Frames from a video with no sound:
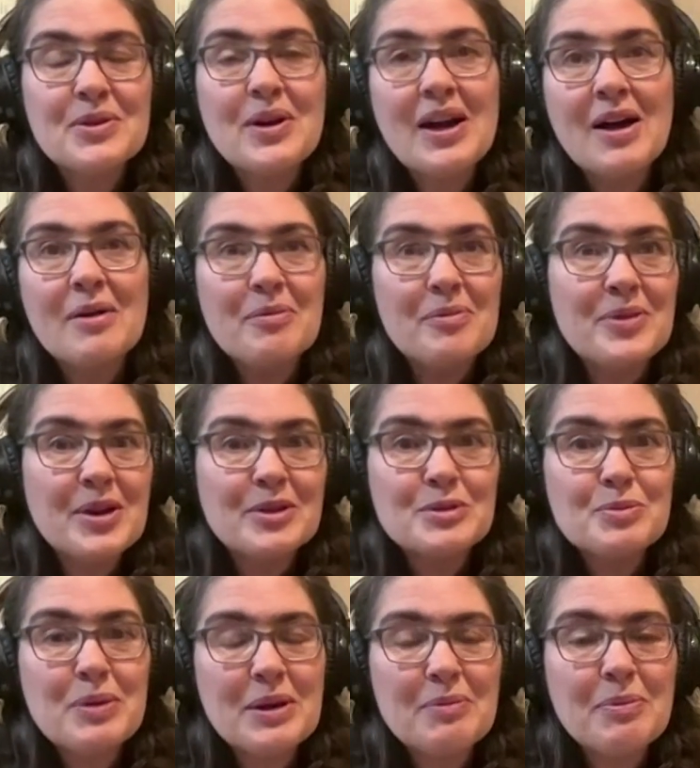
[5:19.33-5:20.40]
to help
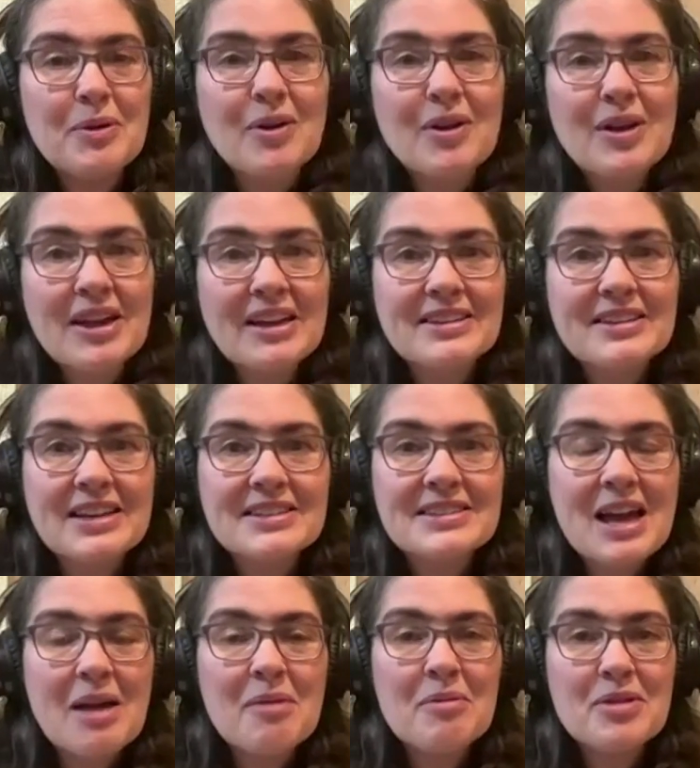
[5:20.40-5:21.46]
those people
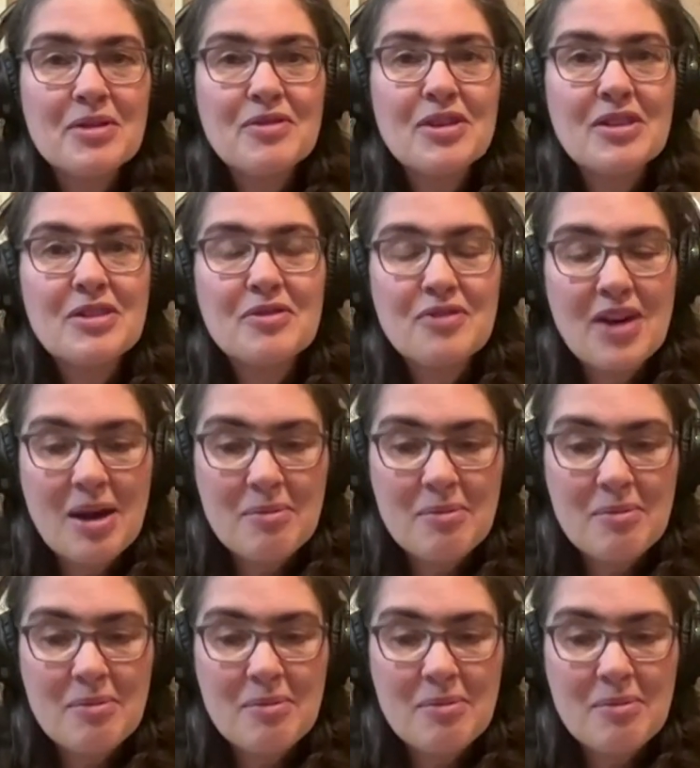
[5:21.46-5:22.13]
at that time of the,